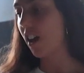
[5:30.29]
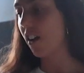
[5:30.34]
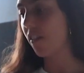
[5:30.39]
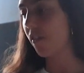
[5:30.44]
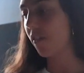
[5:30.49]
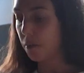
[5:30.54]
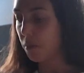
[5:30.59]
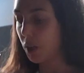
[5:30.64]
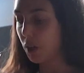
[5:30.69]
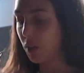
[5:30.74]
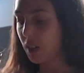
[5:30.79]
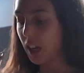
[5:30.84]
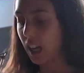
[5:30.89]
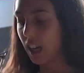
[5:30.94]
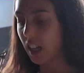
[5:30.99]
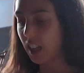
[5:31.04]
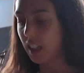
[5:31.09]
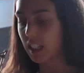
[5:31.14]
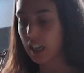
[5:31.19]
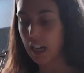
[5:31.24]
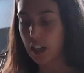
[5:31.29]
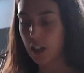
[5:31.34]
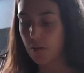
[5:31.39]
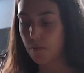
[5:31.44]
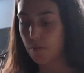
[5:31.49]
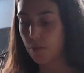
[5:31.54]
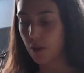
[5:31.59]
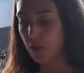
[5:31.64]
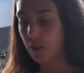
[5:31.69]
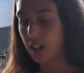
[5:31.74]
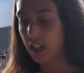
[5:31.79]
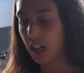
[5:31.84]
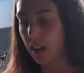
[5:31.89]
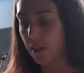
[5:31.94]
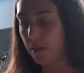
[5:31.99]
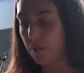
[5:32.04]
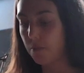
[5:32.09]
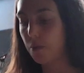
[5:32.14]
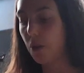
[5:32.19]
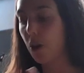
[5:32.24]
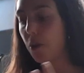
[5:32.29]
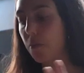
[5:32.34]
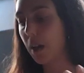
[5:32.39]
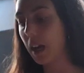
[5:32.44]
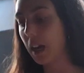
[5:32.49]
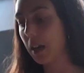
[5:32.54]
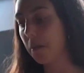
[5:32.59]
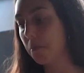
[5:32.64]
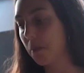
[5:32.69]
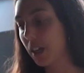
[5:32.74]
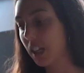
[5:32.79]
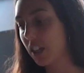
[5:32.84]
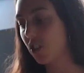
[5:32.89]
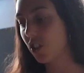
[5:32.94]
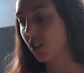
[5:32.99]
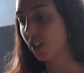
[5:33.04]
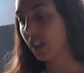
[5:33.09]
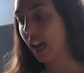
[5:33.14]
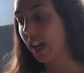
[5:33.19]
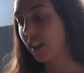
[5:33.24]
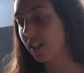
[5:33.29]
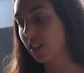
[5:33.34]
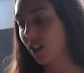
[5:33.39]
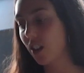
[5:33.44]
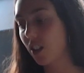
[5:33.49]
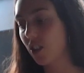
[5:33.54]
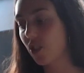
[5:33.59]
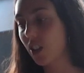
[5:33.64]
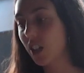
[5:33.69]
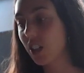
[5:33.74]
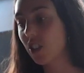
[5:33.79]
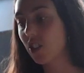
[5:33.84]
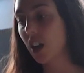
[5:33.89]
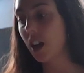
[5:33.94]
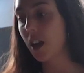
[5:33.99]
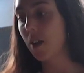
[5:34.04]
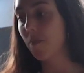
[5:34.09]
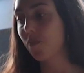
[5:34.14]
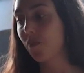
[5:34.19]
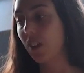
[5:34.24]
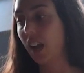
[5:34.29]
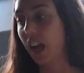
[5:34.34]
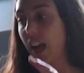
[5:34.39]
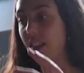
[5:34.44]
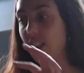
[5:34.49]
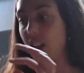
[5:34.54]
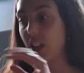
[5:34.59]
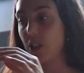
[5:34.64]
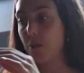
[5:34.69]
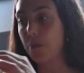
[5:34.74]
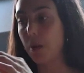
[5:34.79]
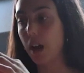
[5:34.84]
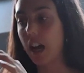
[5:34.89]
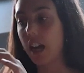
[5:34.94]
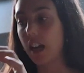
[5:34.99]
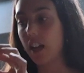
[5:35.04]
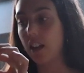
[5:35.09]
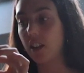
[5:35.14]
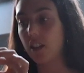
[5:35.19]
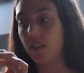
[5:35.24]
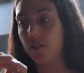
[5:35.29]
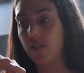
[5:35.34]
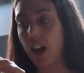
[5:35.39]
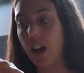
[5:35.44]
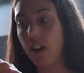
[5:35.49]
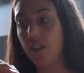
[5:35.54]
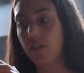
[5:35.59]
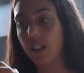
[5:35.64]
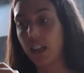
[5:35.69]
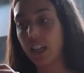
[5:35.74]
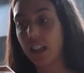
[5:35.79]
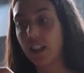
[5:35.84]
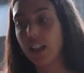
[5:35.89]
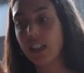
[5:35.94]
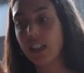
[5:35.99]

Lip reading: of butane/propane mixture gas cartridge, and then you buy a little valve like